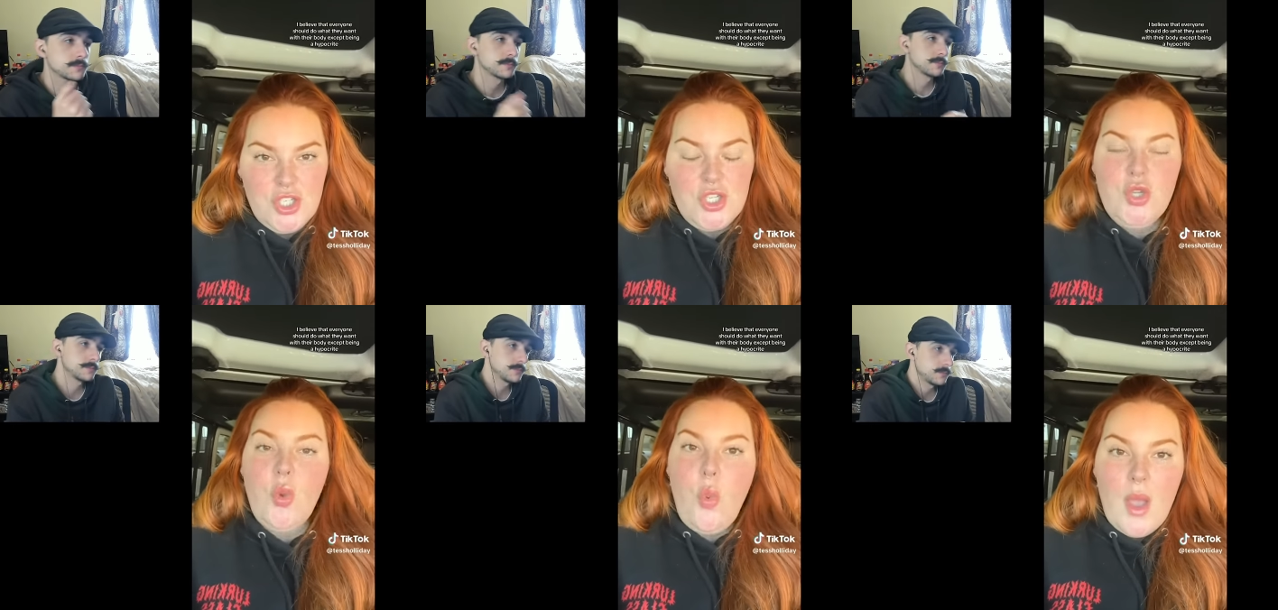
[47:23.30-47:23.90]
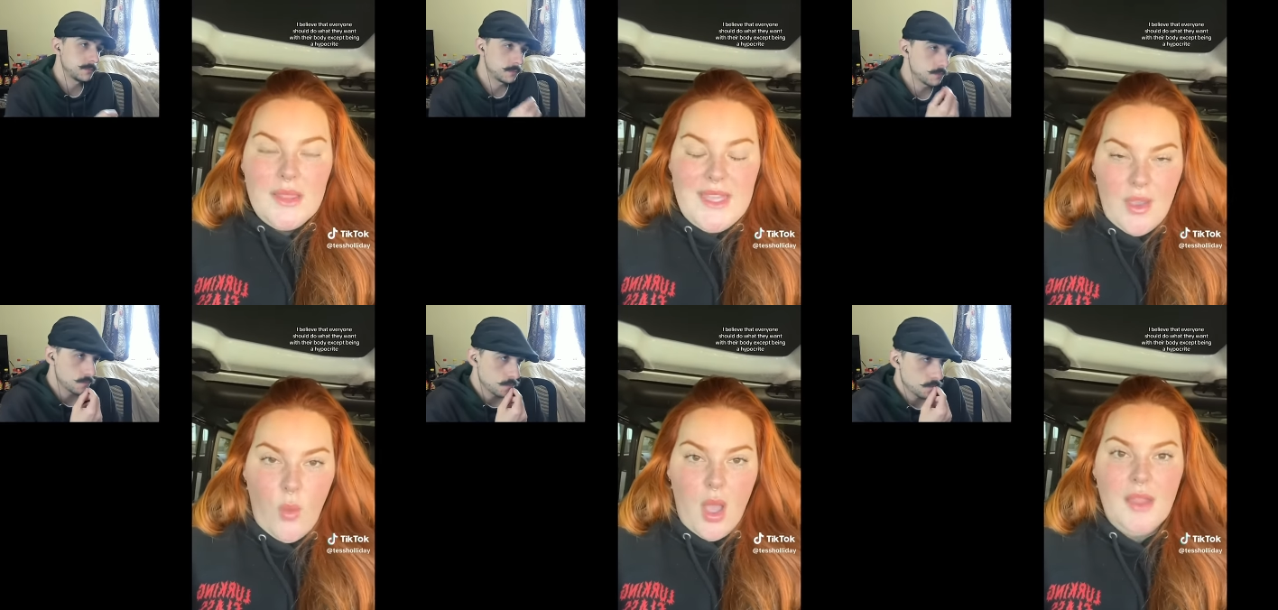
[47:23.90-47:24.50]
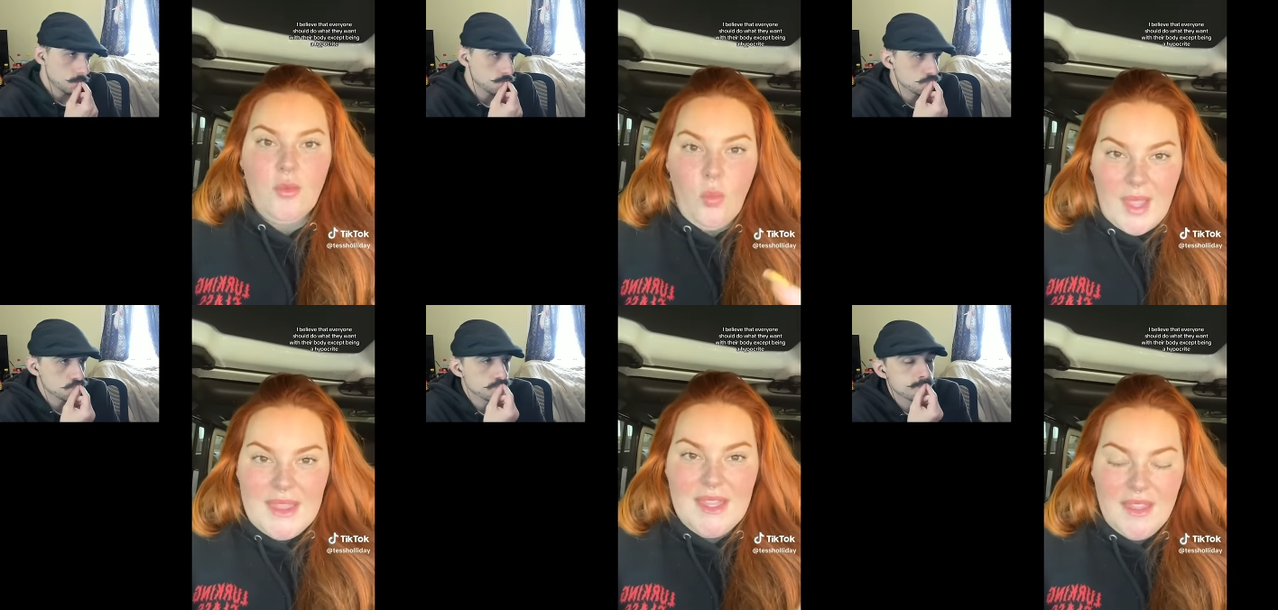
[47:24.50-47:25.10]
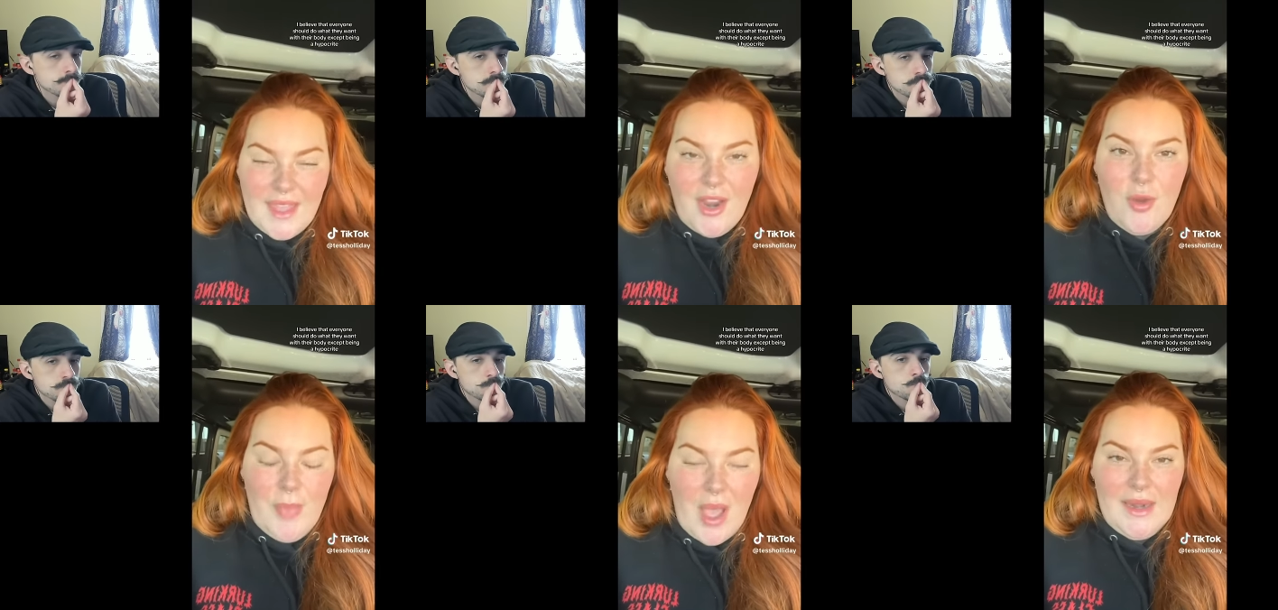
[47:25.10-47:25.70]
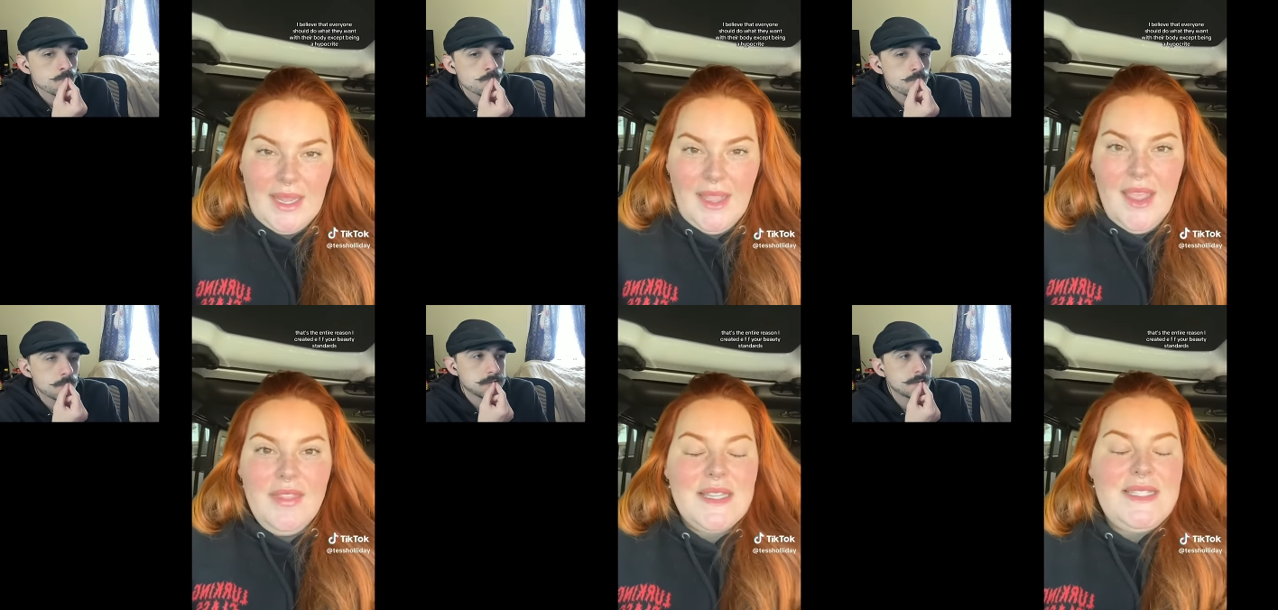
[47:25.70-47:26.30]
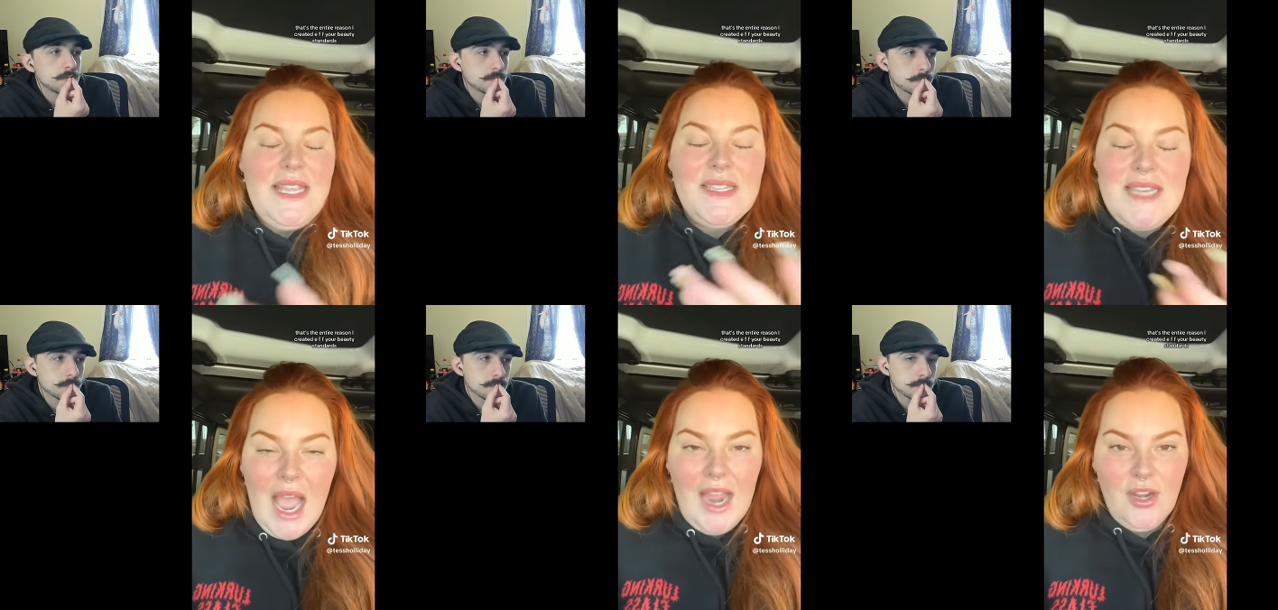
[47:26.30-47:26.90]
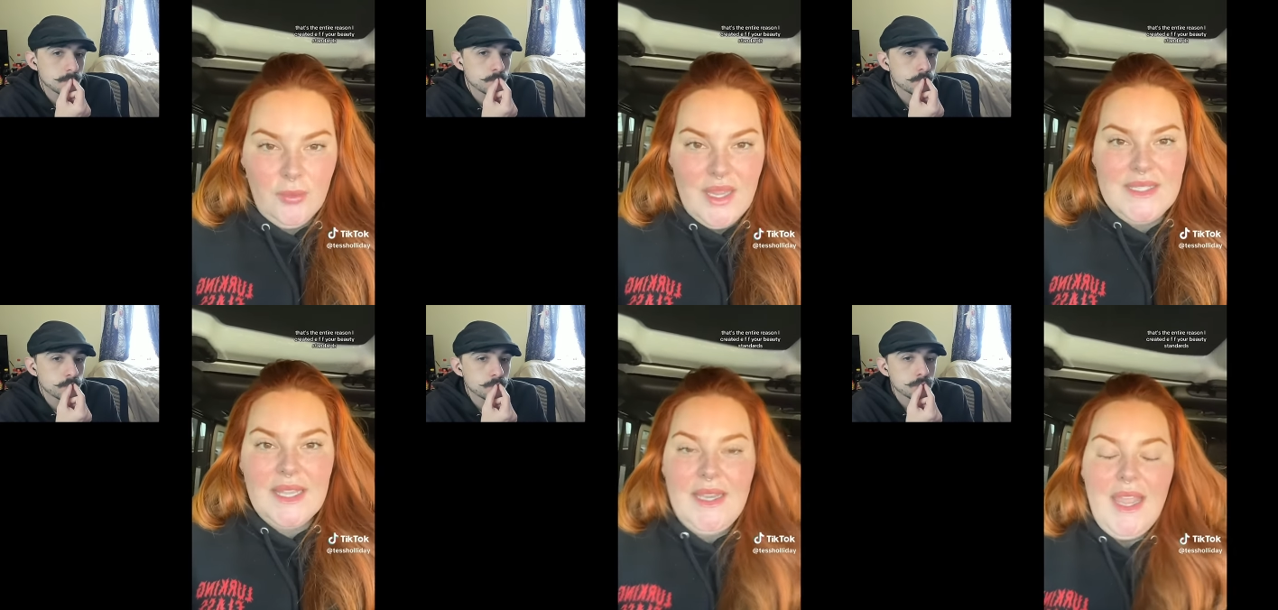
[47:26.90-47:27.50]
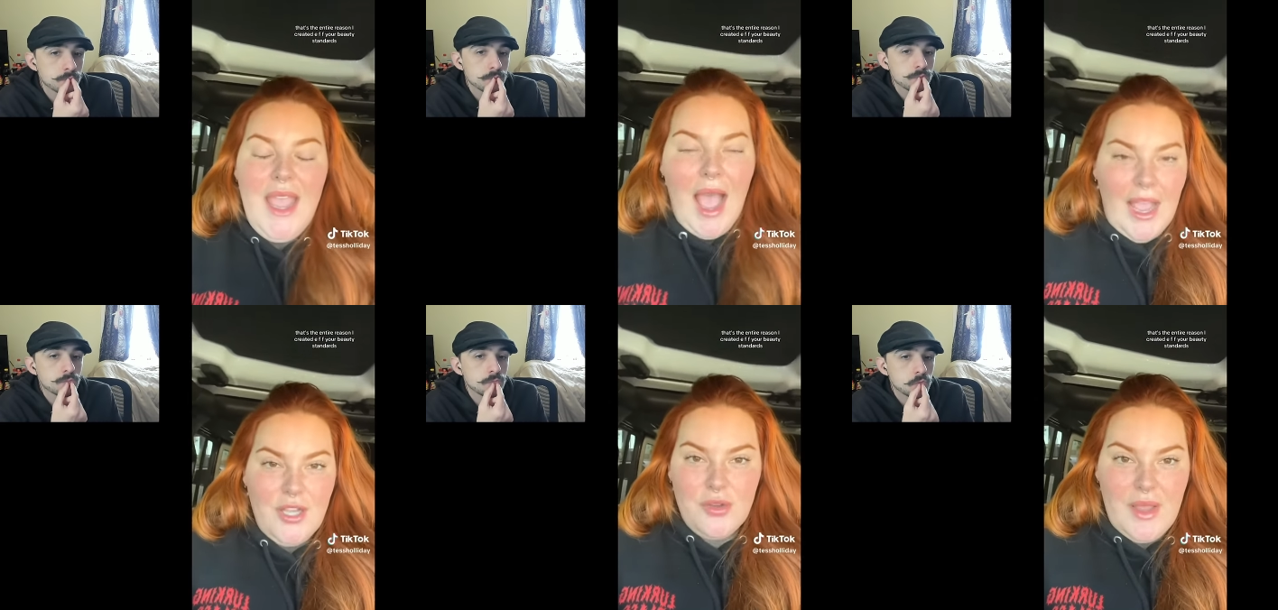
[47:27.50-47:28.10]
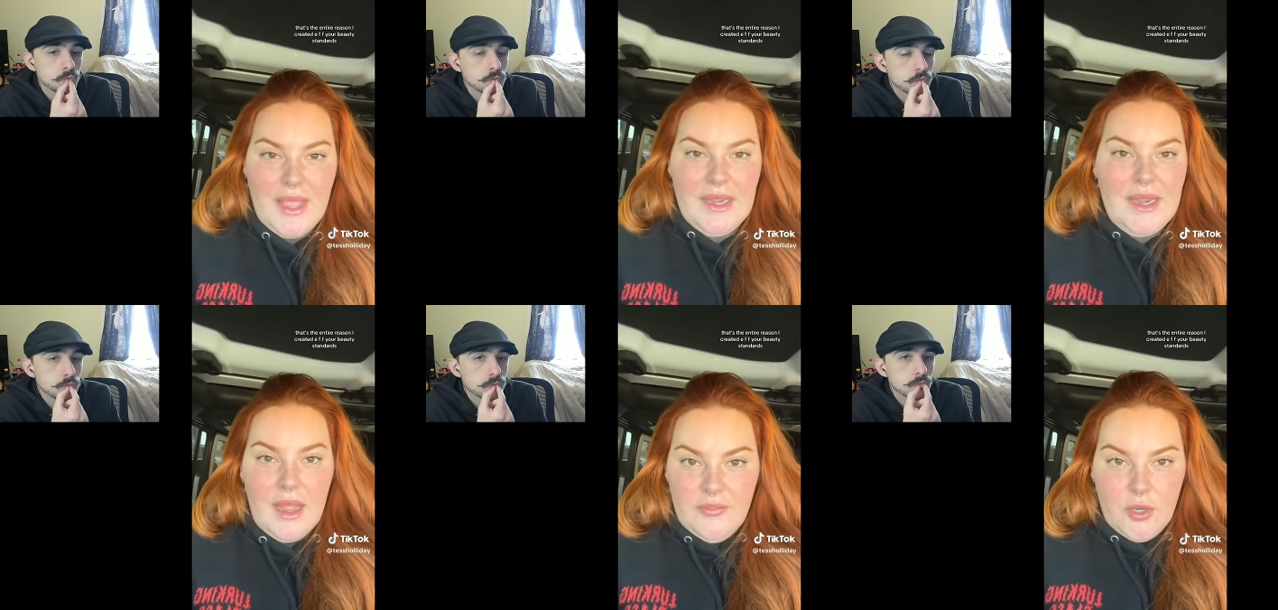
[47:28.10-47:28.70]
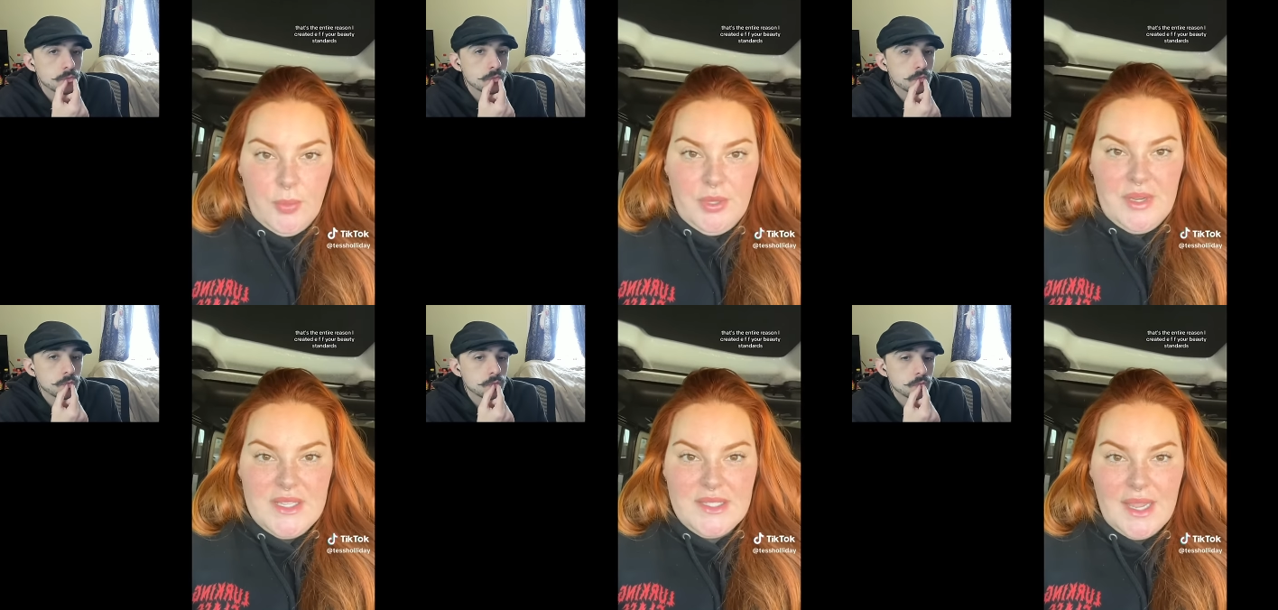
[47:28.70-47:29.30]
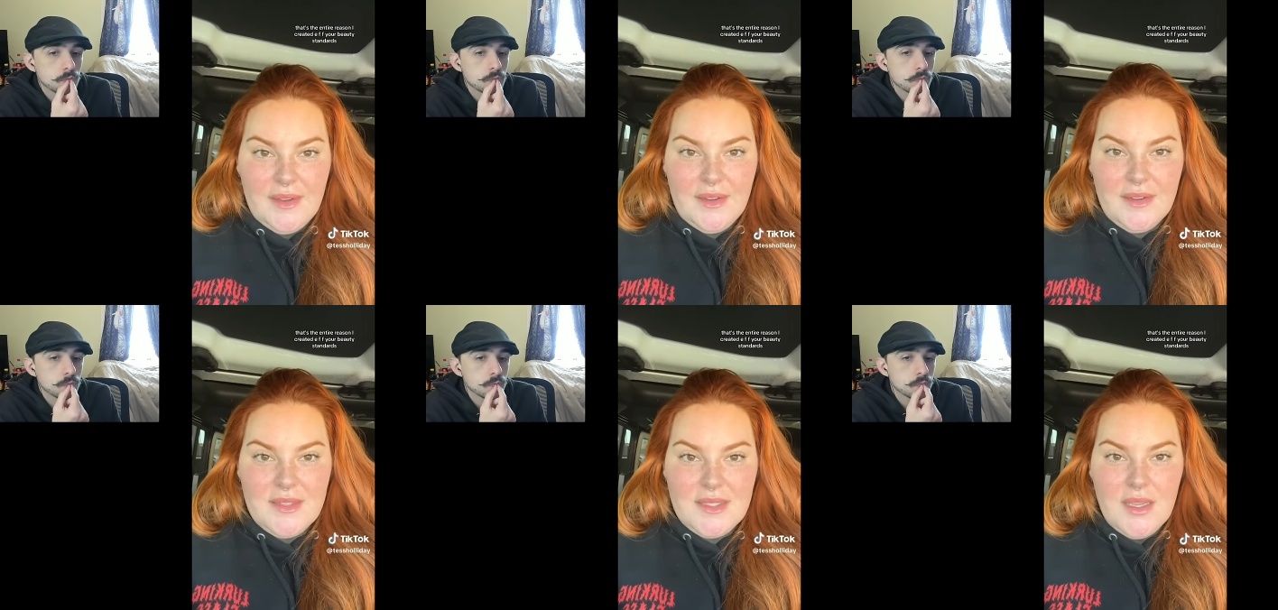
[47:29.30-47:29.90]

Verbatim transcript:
Speaker 1: do what they want with their body that's the entire reason I created F Your Beauty Standards